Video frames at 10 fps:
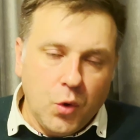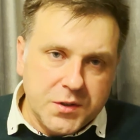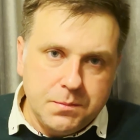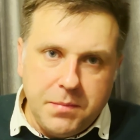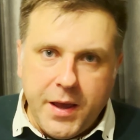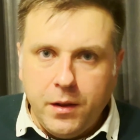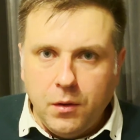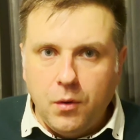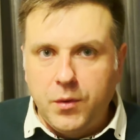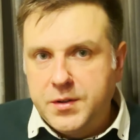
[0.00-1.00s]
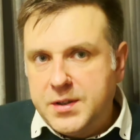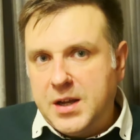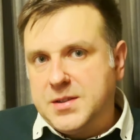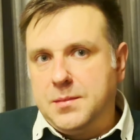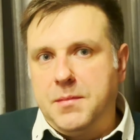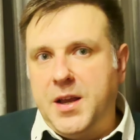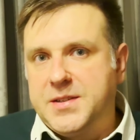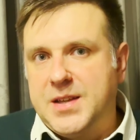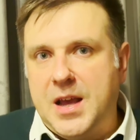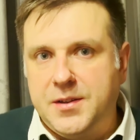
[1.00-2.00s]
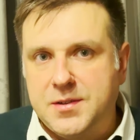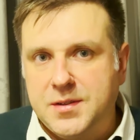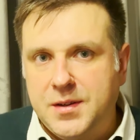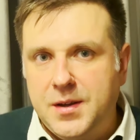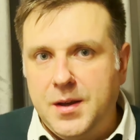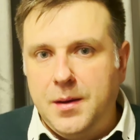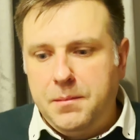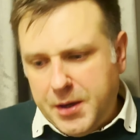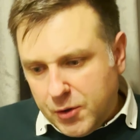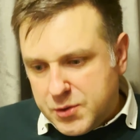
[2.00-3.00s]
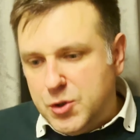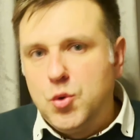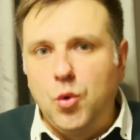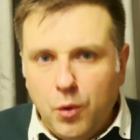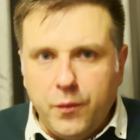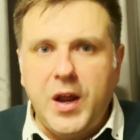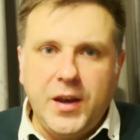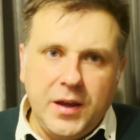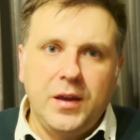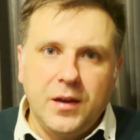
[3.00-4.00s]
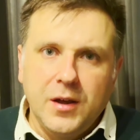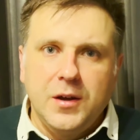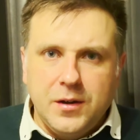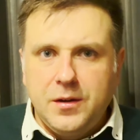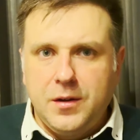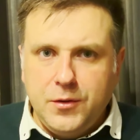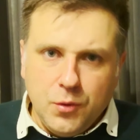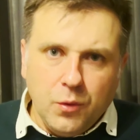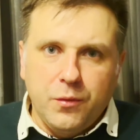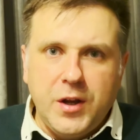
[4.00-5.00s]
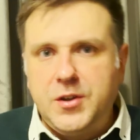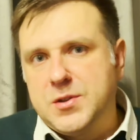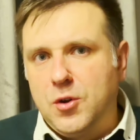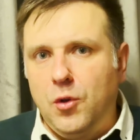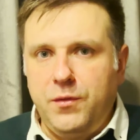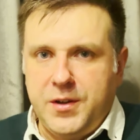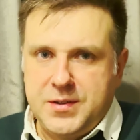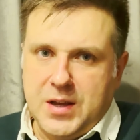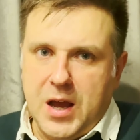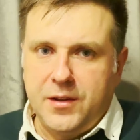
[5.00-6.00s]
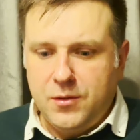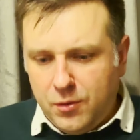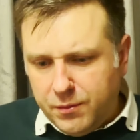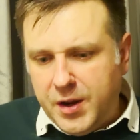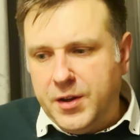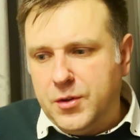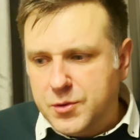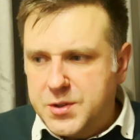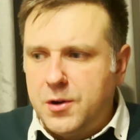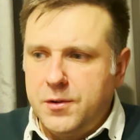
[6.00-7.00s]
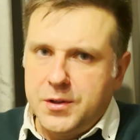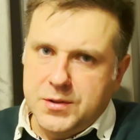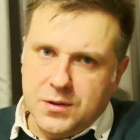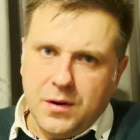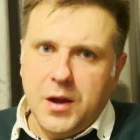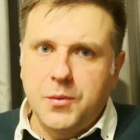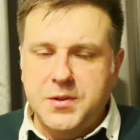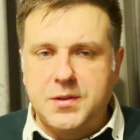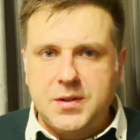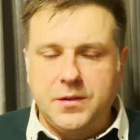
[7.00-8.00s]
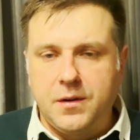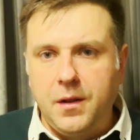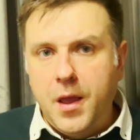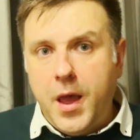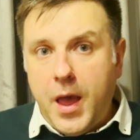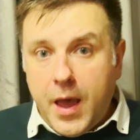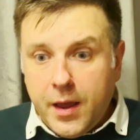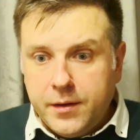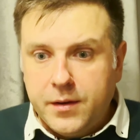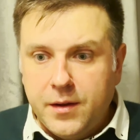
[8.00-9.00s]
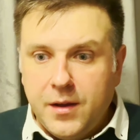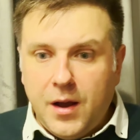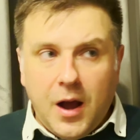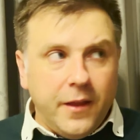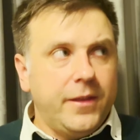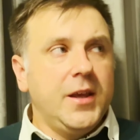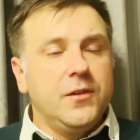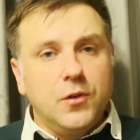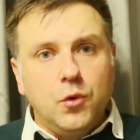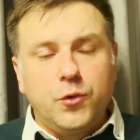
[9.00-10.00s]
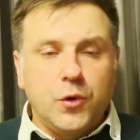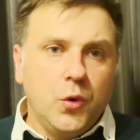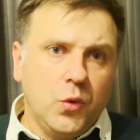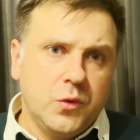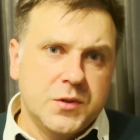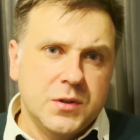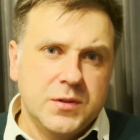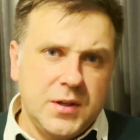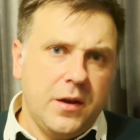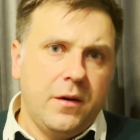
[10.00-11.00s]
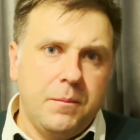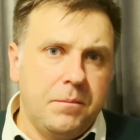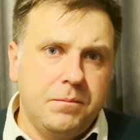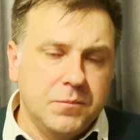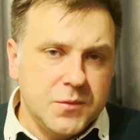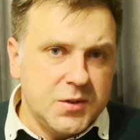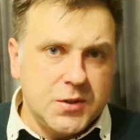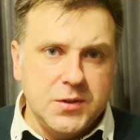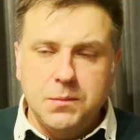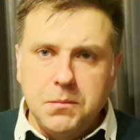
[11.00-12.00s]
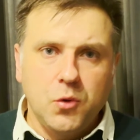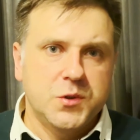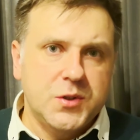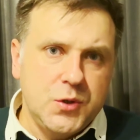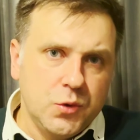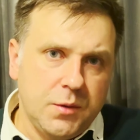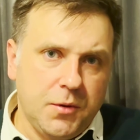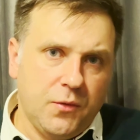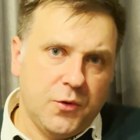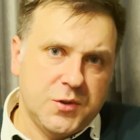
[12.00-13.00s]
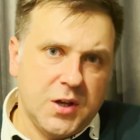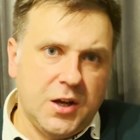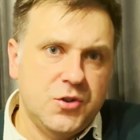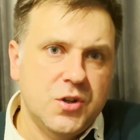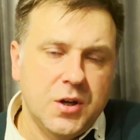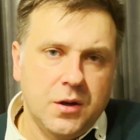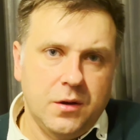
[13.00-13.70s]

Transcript: below, it doesn't make sense. Because you already solving that. Already you started the request, etc. And I think those hooks, they are the most suitable for such